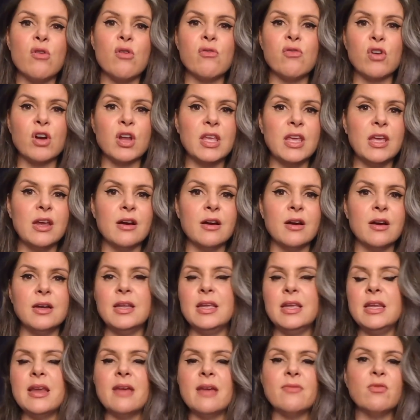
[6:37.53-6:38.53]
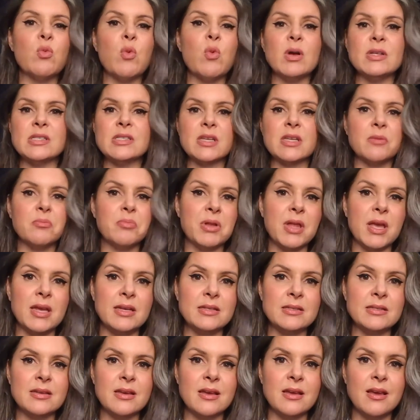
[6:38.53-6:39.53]
over a year and he never once
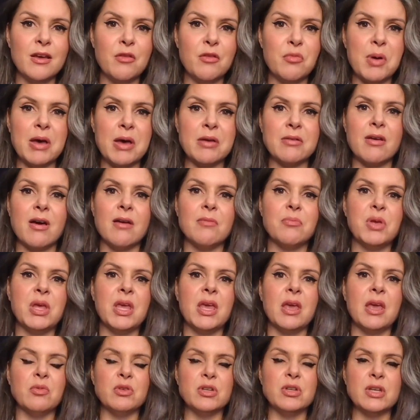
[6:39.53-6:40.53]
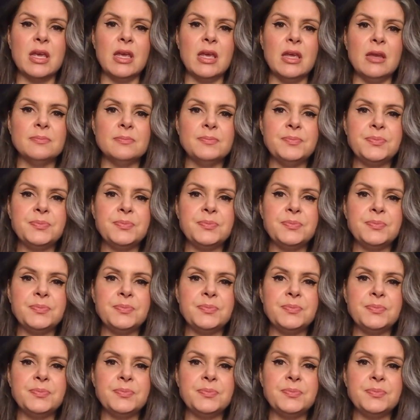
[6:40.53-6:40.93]
complained about not being able to eat.